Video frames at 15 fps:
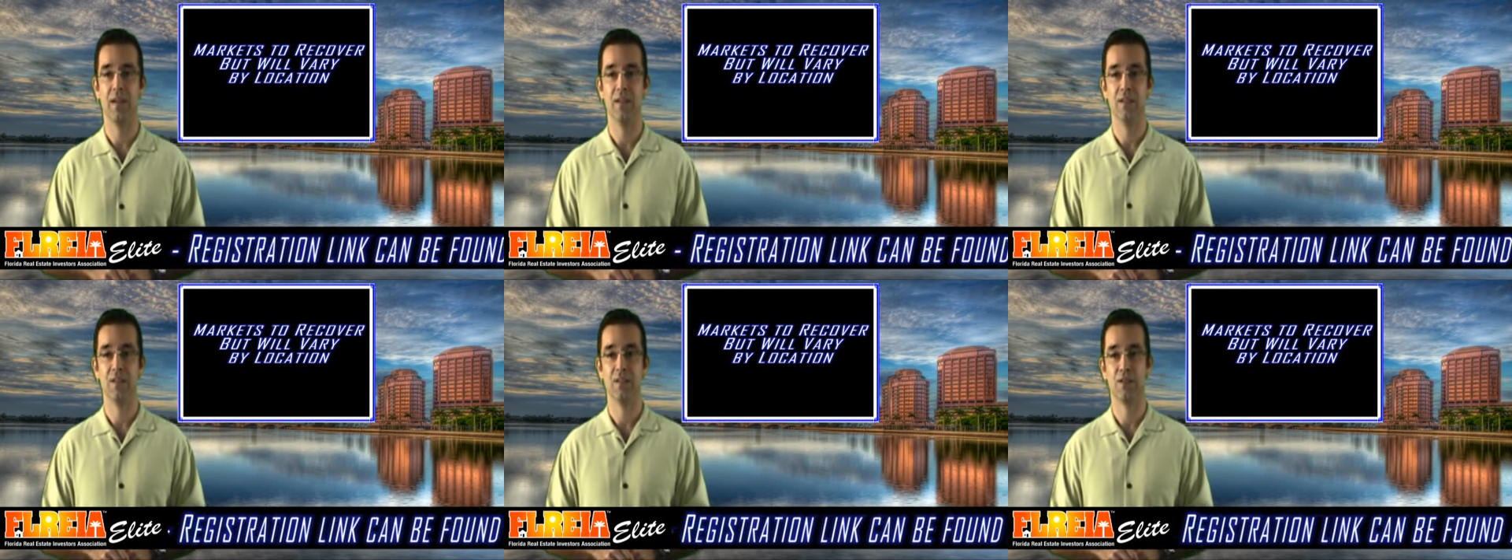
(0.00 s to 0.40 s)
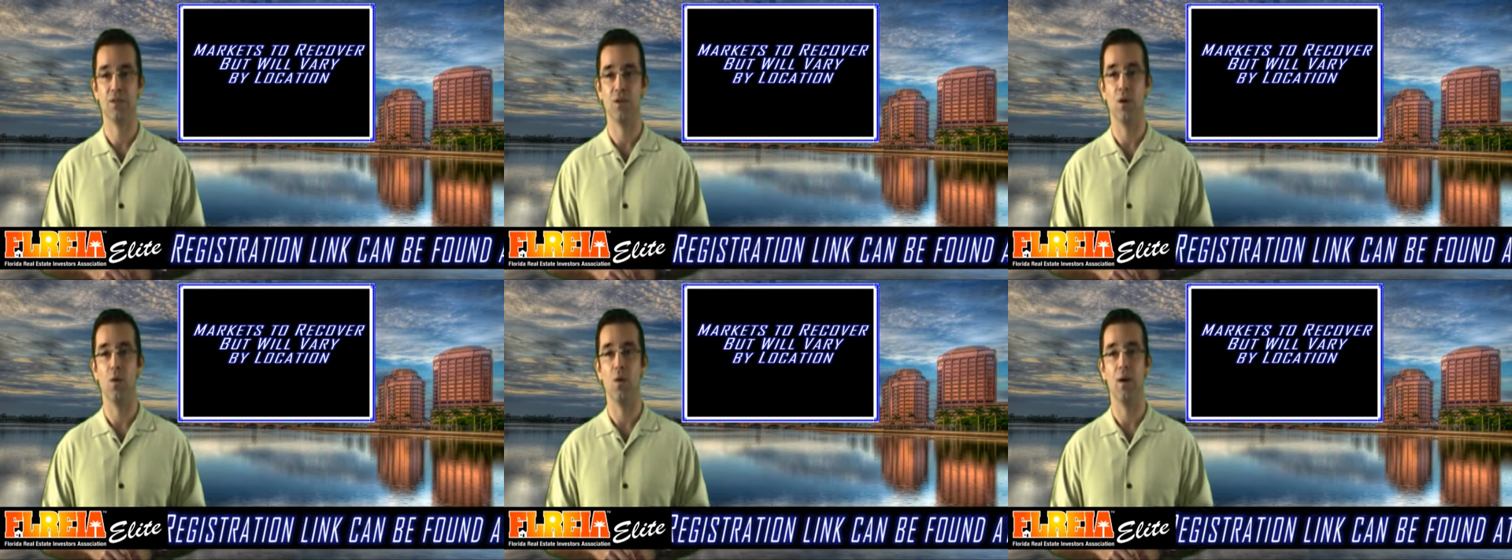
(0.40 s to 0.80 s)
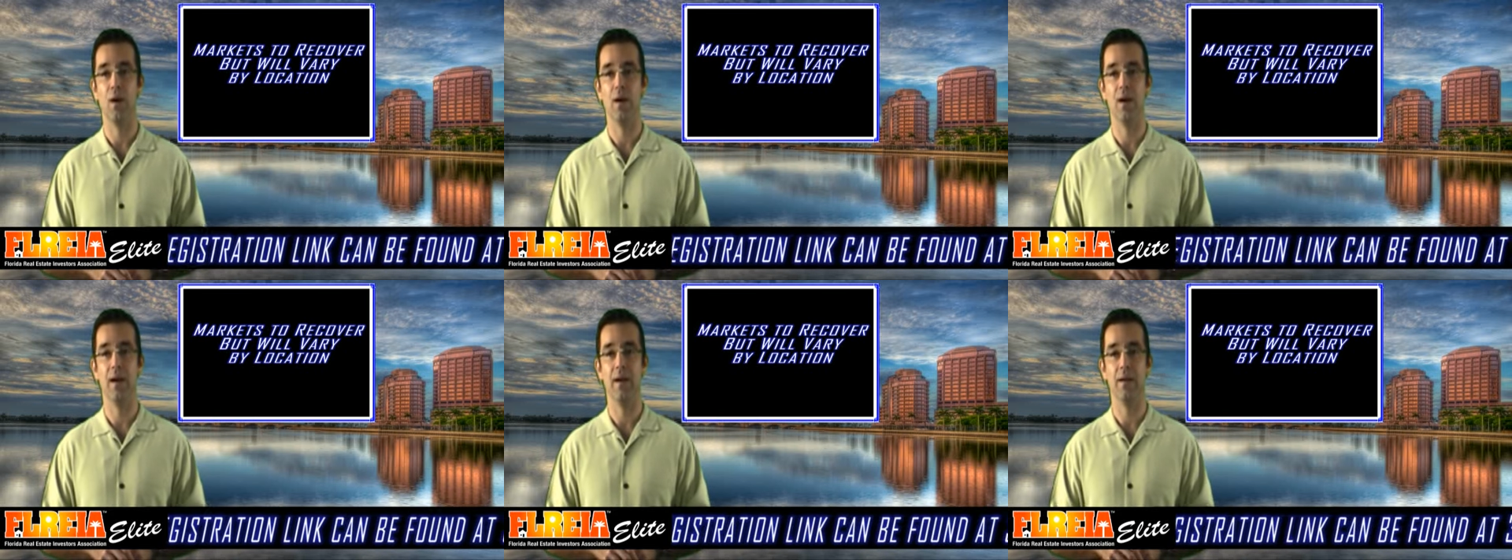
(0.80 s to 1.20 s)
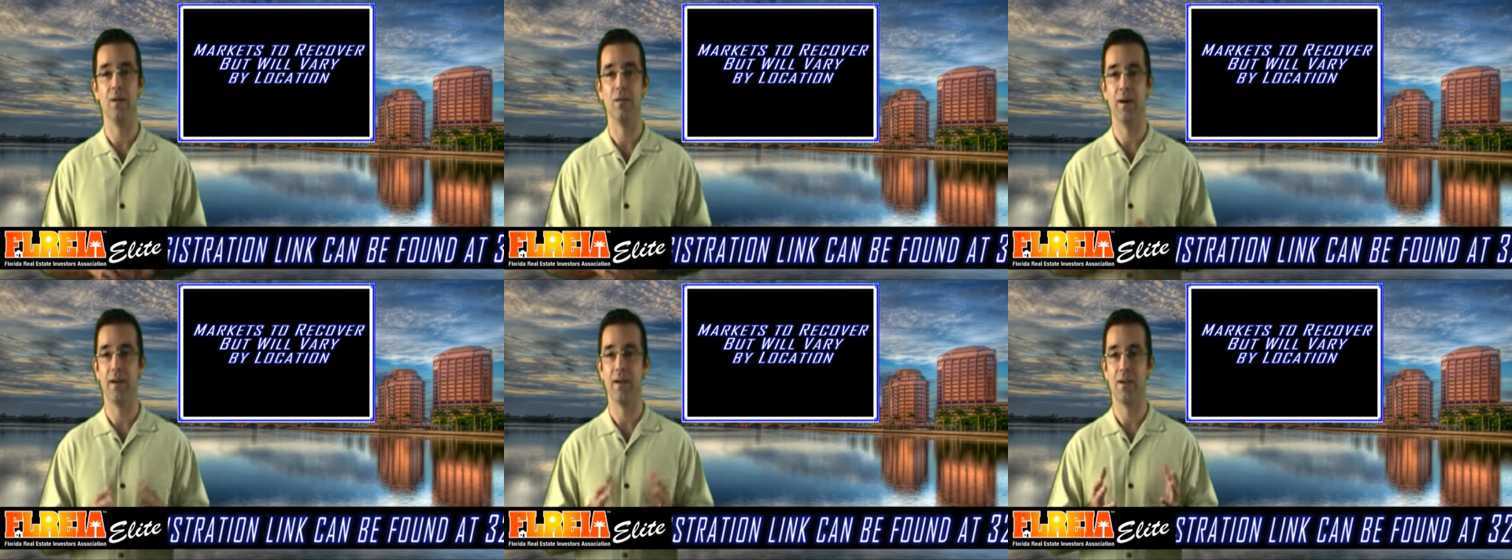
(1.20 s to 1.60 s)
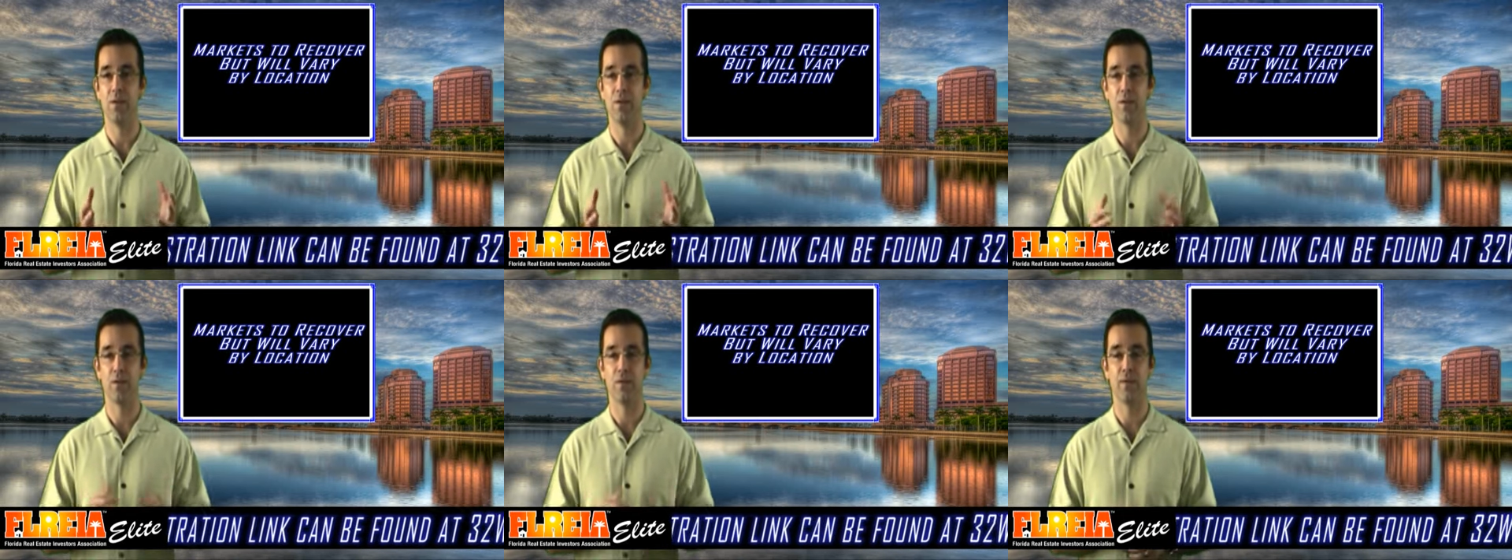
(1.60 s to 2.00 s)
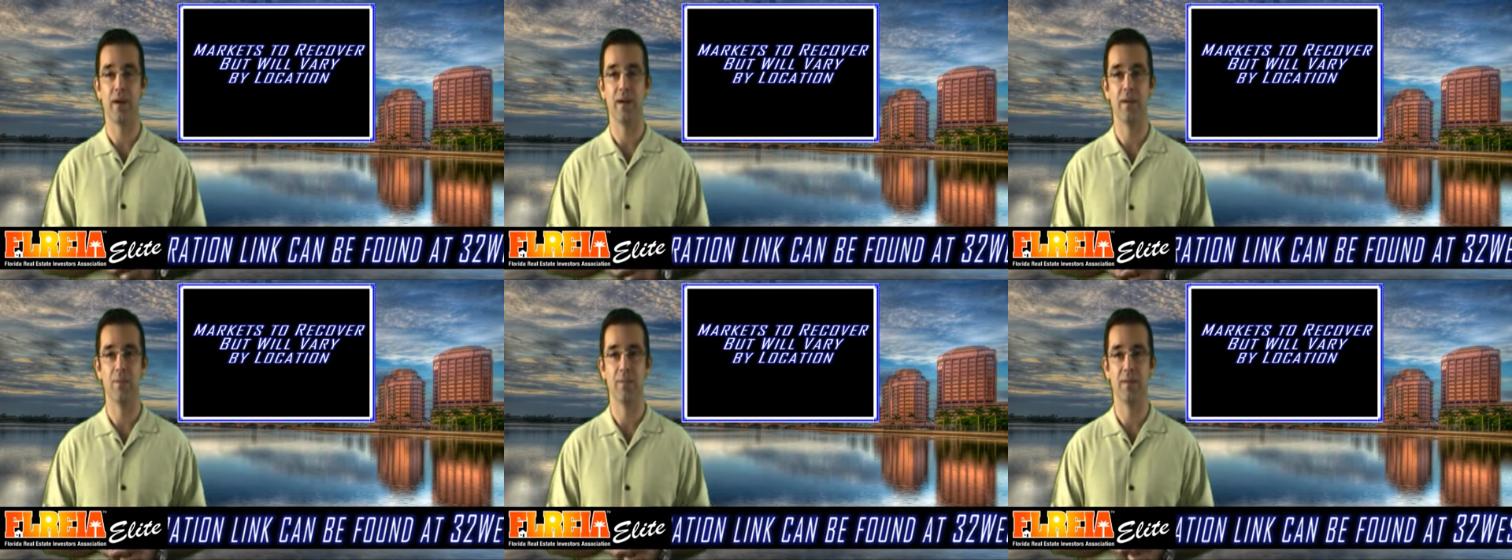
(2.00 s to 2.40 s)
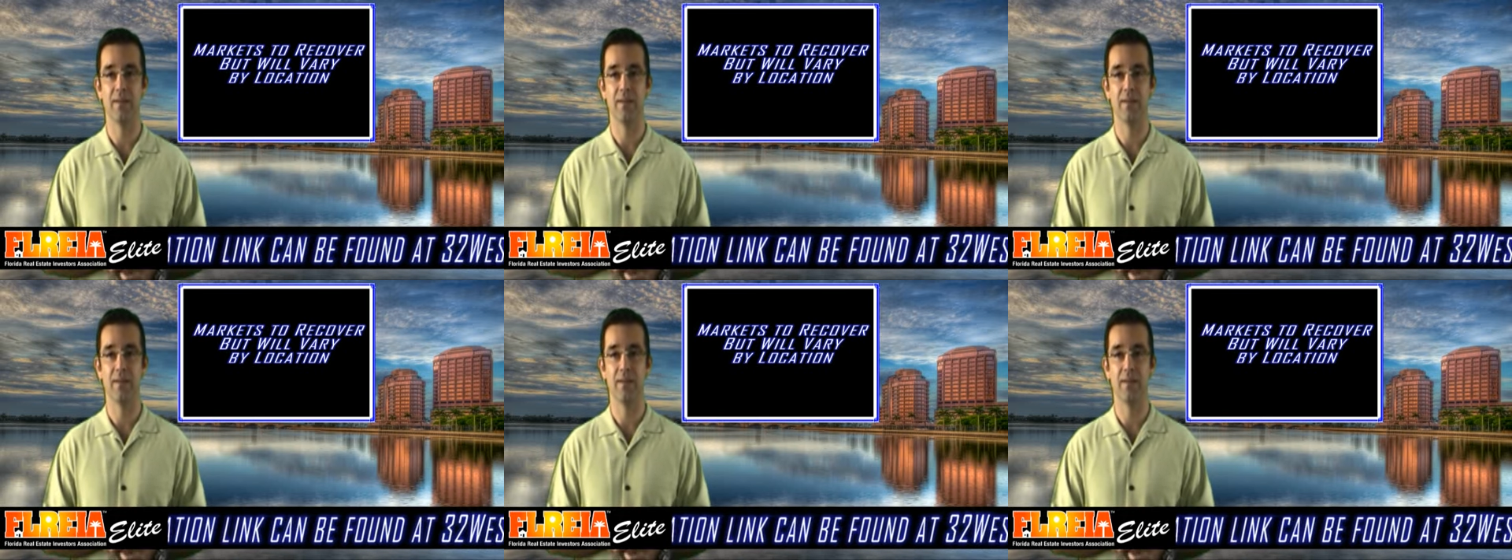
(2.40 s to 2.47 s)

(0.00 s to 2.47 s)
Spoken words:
So I know right now there's a fight up